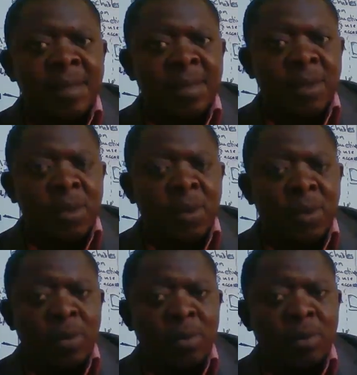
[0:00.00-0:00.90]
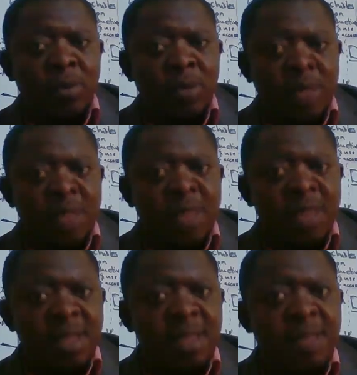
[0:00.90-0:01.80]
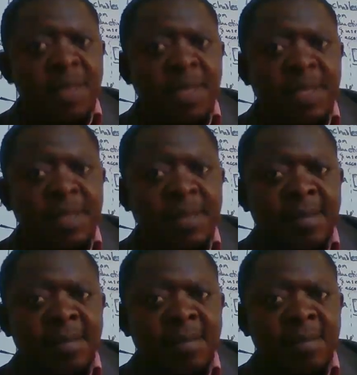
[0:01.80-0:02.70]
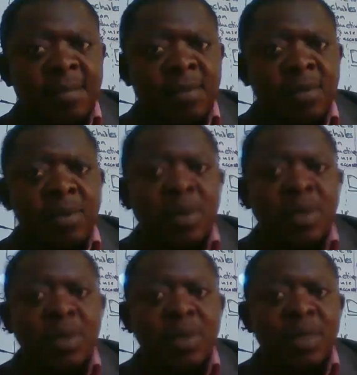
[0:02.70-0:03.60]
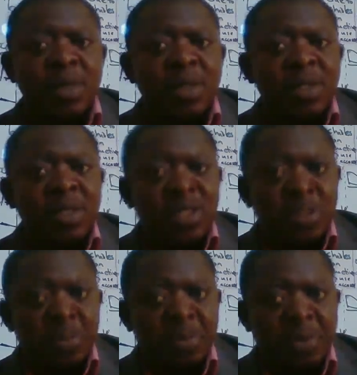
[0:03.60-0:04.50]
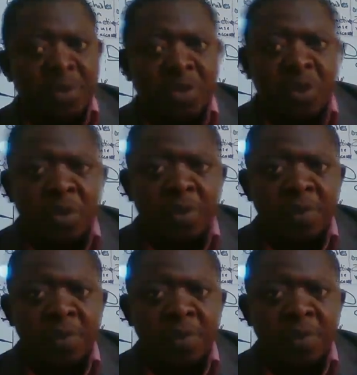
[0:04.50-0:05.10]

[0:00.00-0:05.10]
So within 30 minutes, we want to increase tissue perfusion.